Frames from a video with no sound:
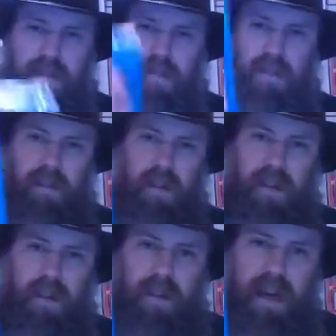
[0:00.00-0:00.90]
It's
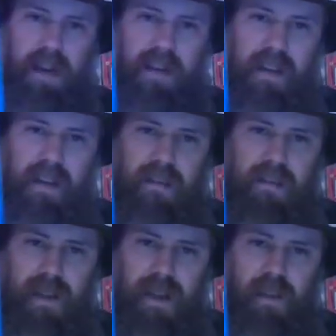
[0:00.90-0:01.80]
a 90s
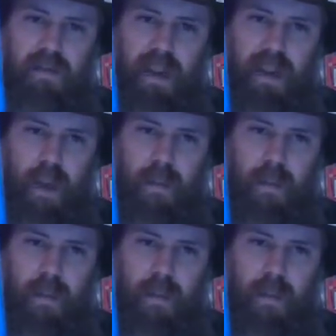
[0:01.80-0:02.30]
J.R.